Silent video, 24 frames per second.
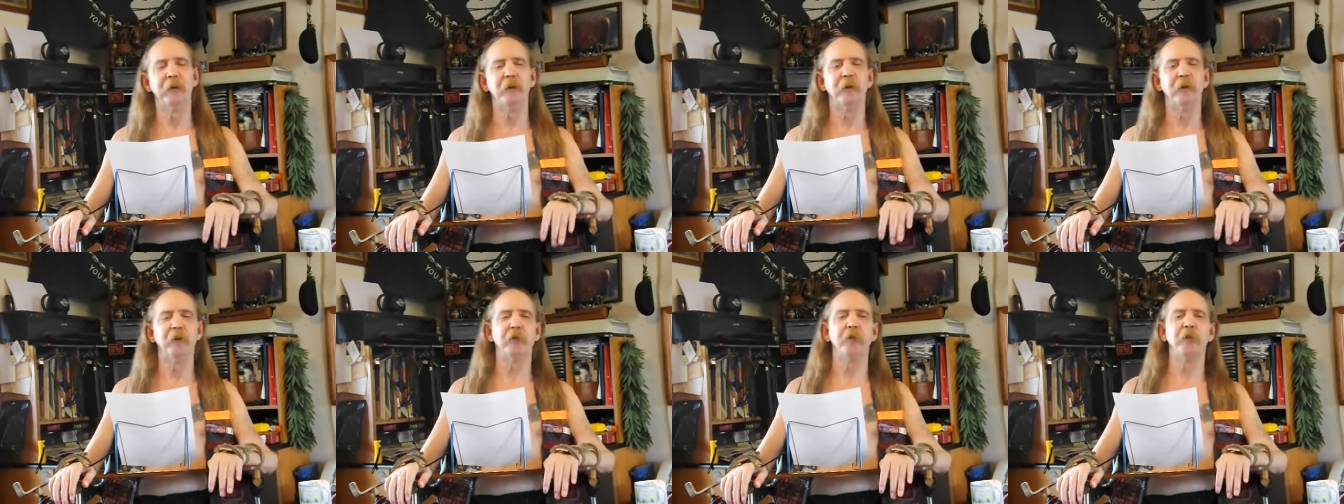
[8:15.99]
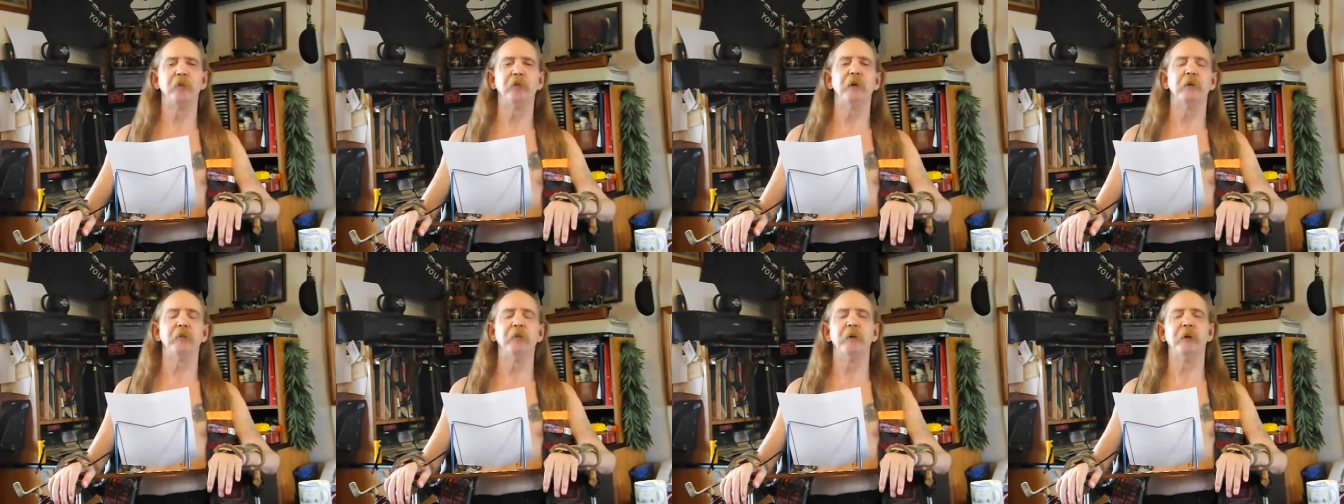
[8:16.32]
this is
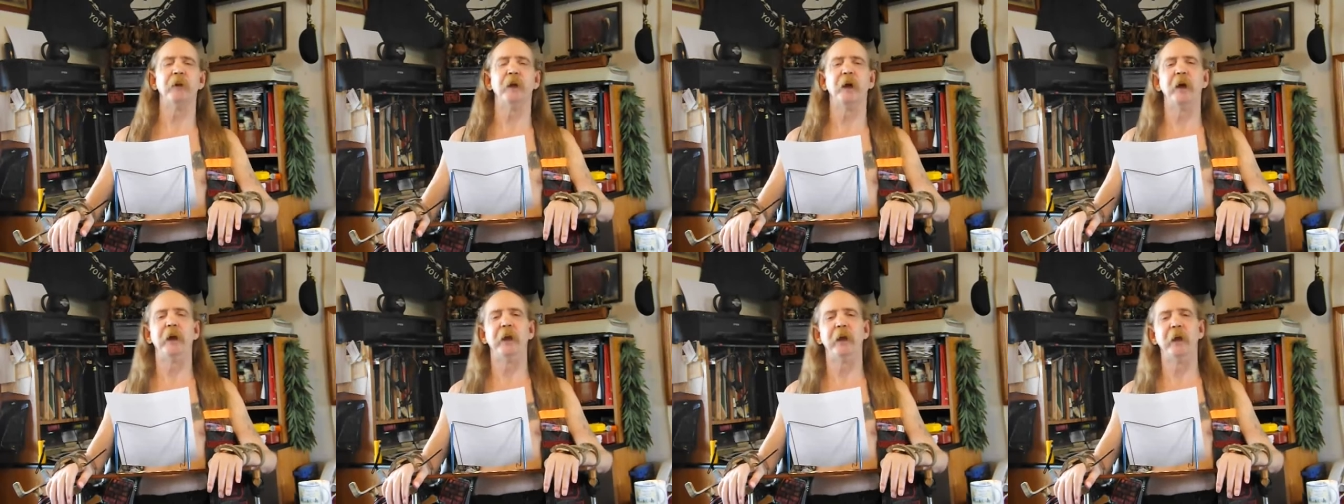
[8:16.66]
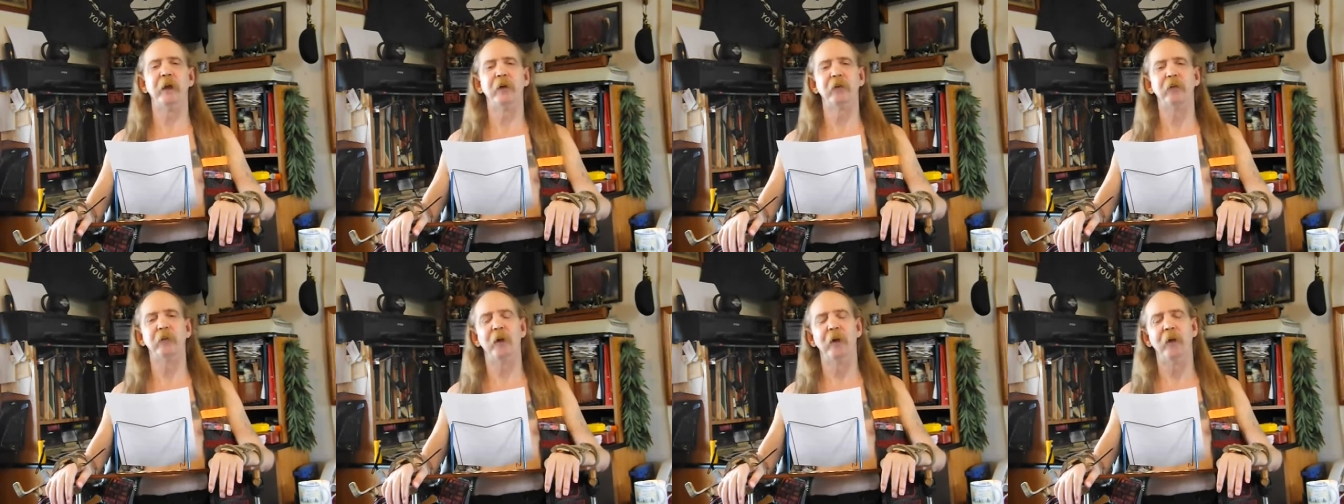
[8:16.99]

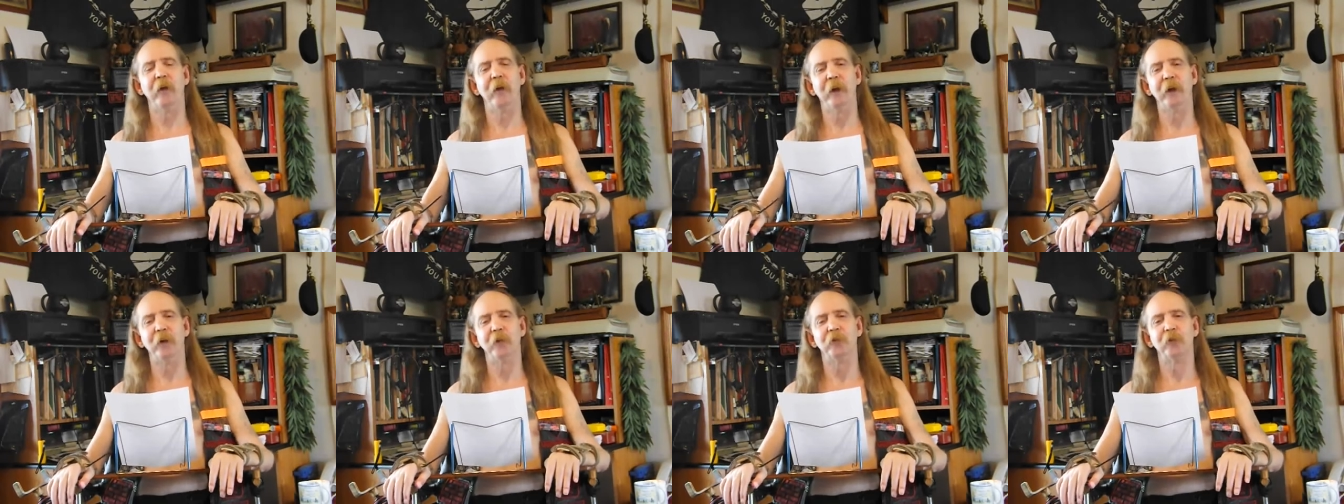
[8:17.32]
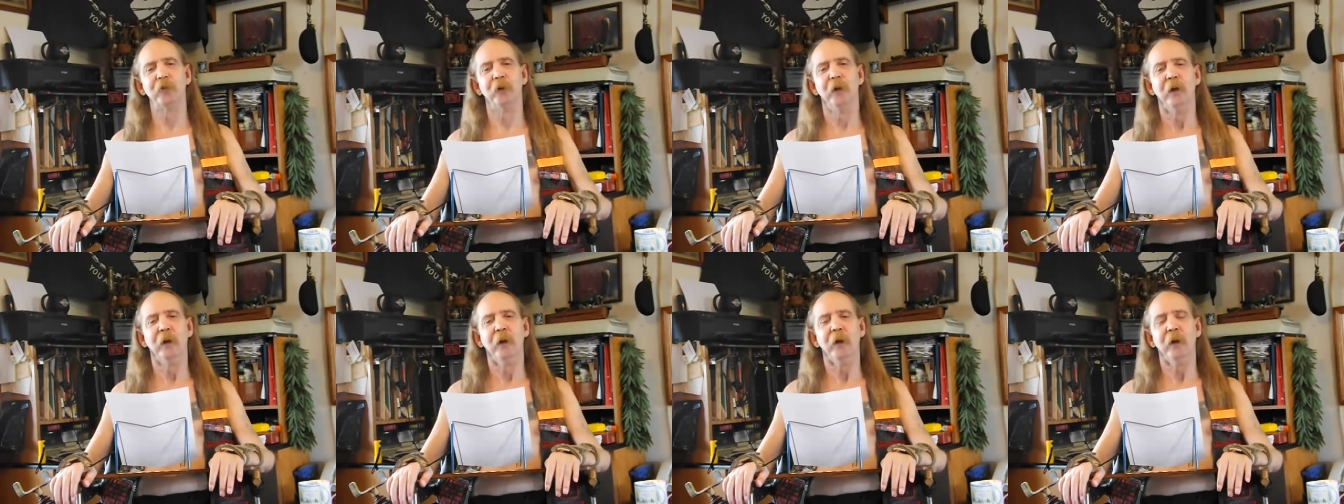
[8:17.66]
79XLH,
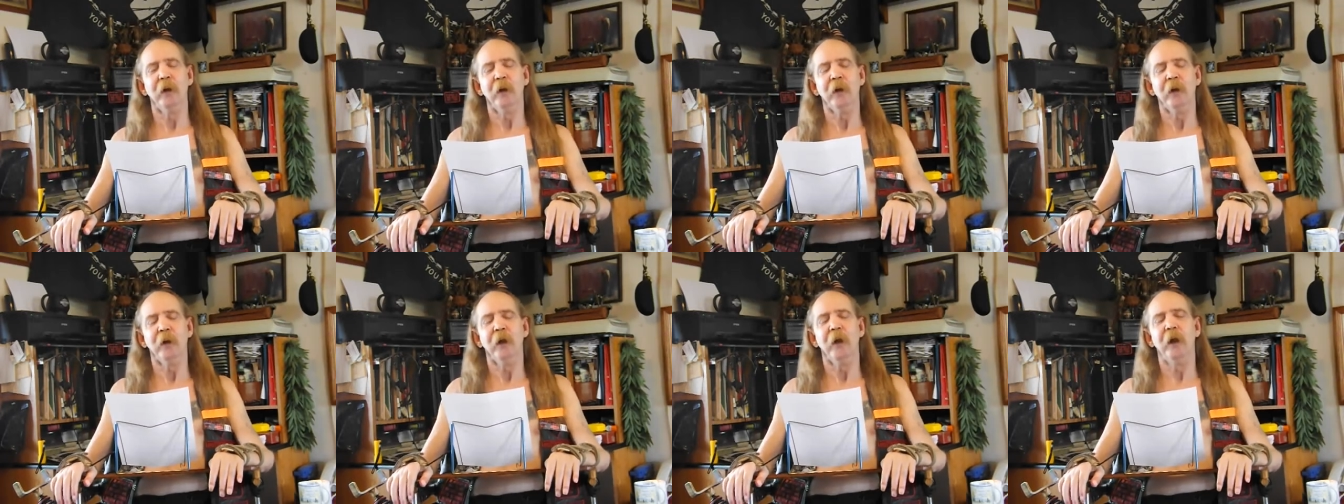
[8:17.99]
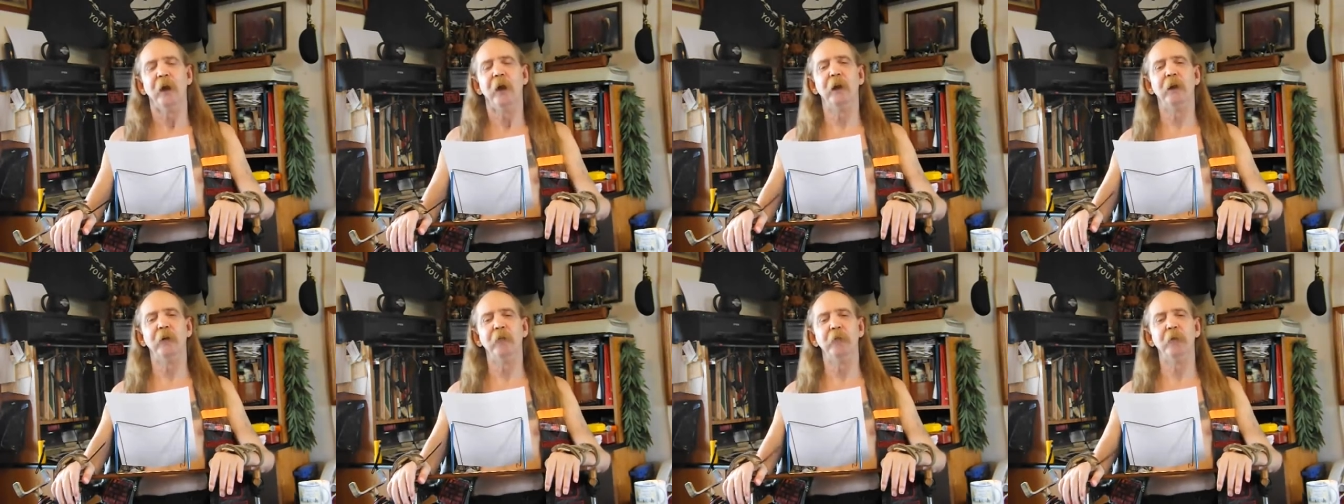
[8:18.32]

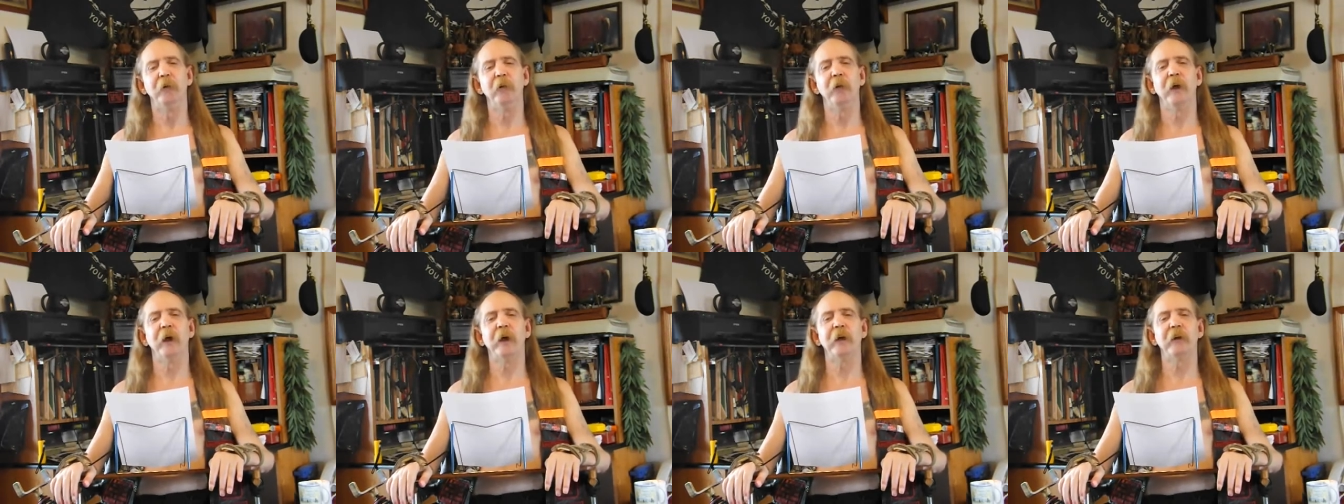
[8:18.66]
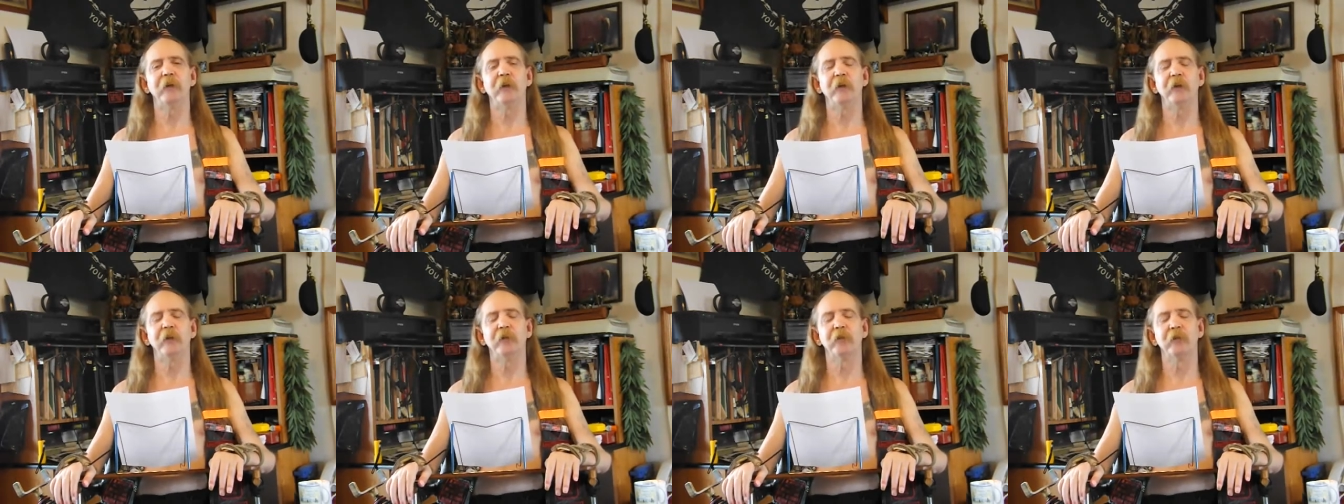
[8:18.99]
and if you like
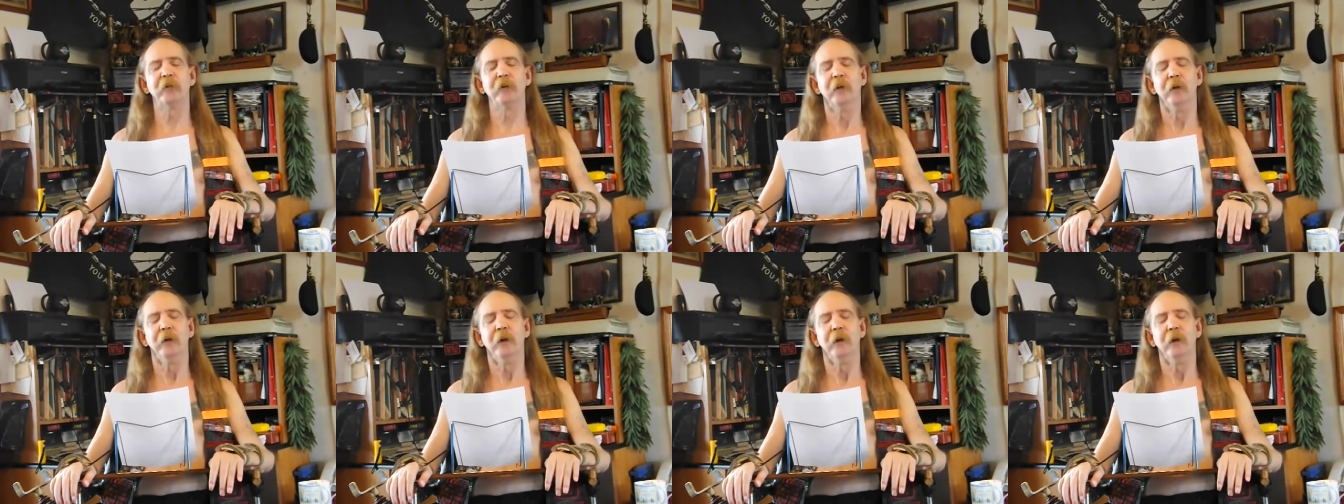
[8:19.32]
this,